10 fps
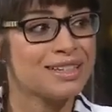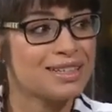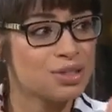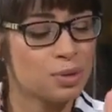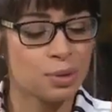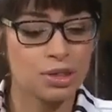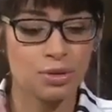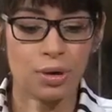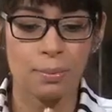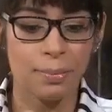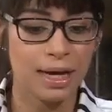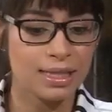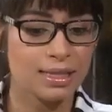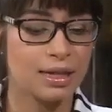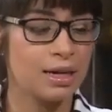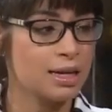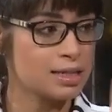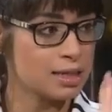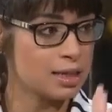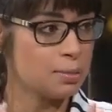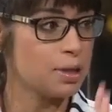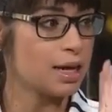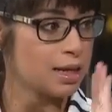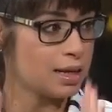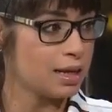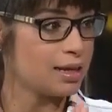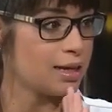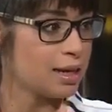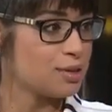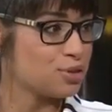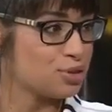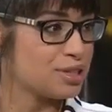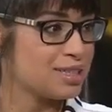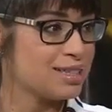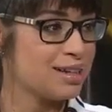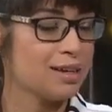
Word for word: And so we do our best to keep it at 98 degrees.